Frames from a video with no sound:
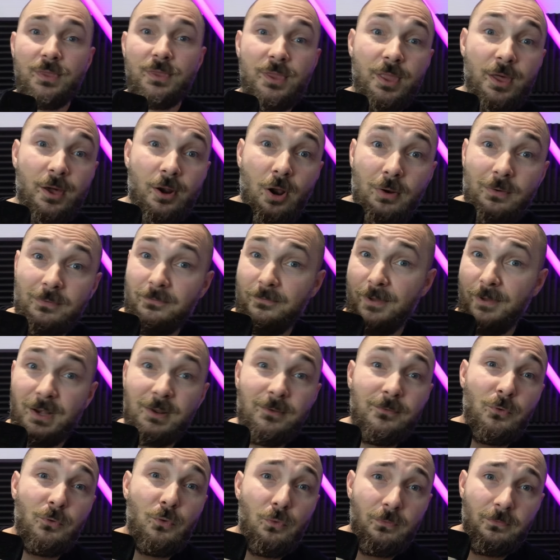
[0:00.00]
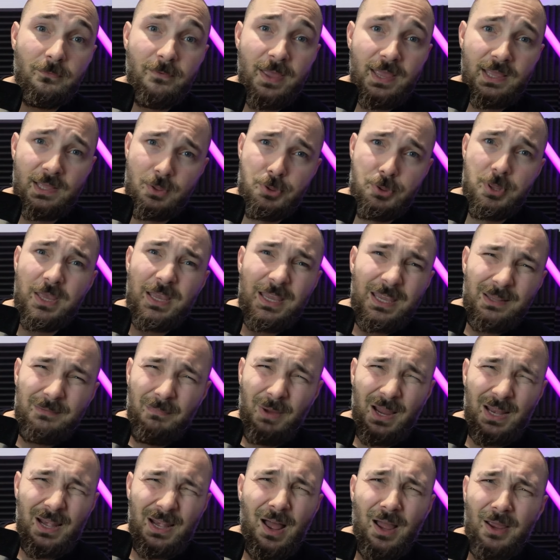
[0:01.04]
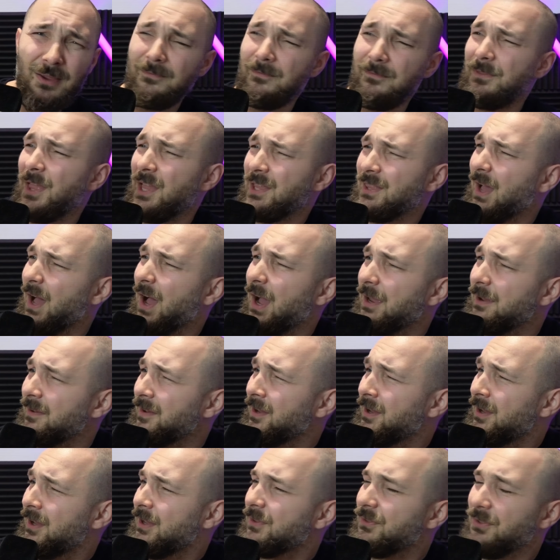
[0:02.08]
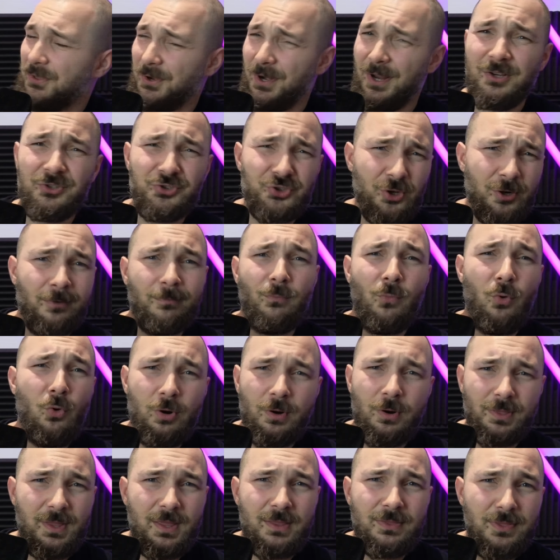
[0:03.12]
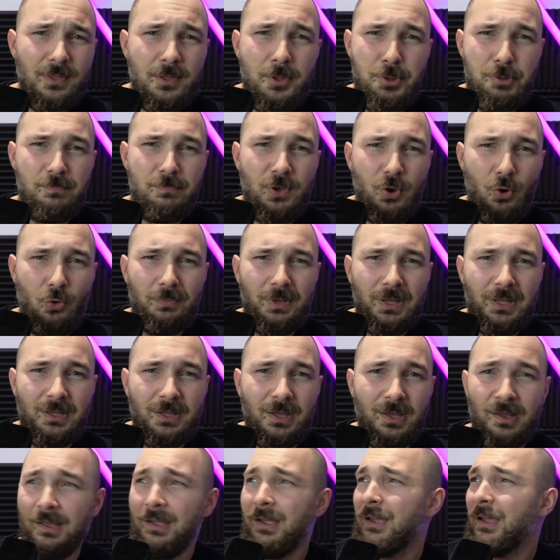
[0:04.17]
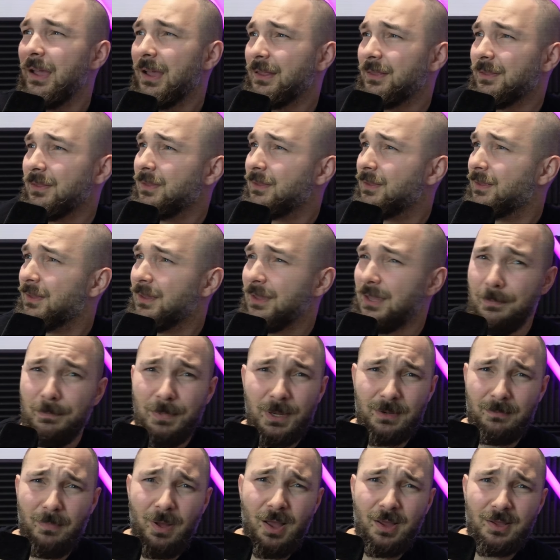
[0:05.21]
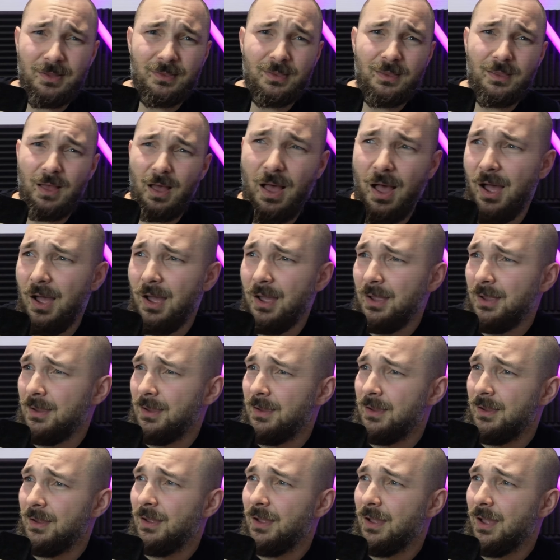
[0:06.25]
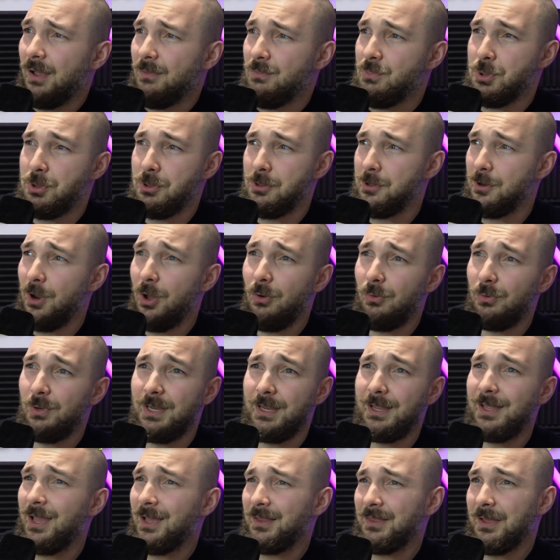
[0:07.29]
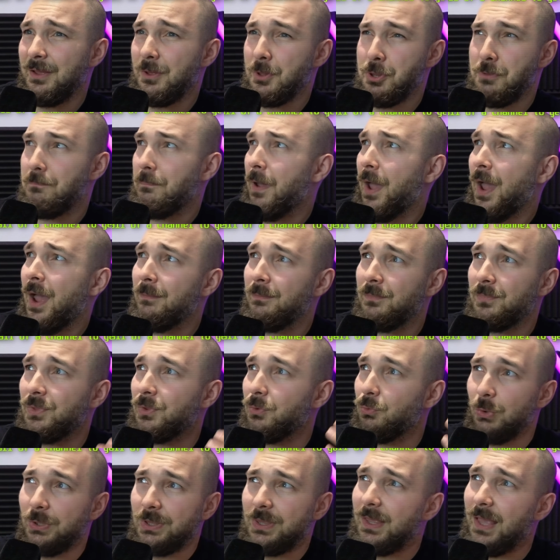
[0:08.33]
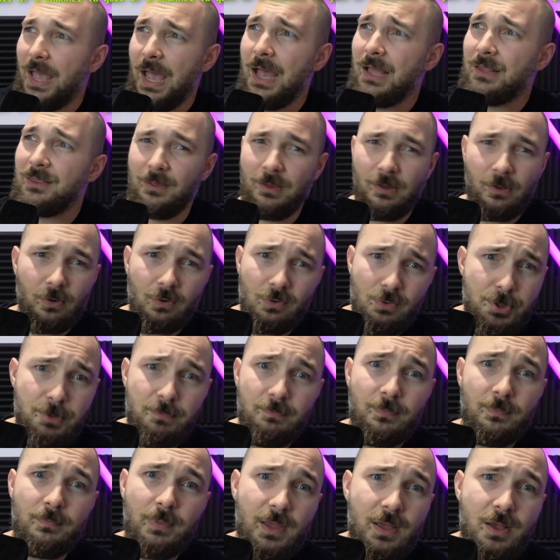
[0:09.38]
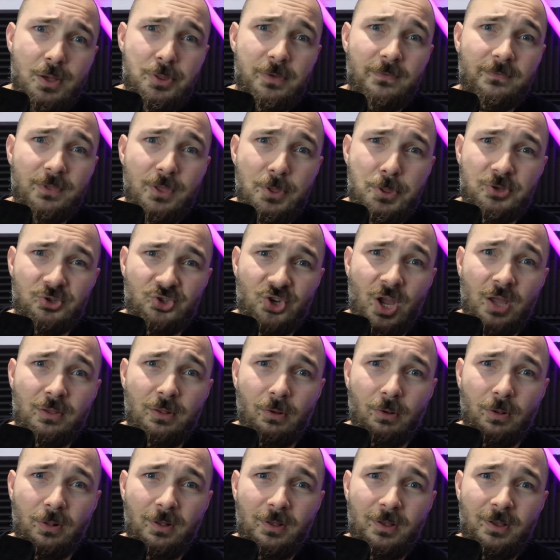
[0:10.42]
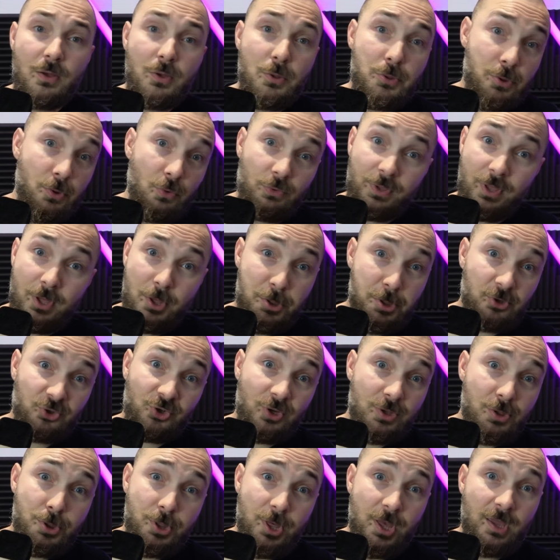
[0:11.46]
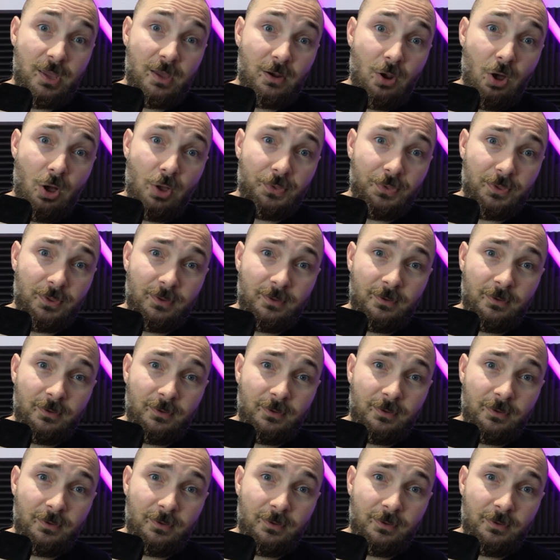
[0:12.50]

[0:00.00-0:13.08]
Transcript: There are very few things in my life that I treasure more than this Miyoo Mini. And keep in mind, I am slowly getting spammed with handhelds because of this channel. So this should say a lot.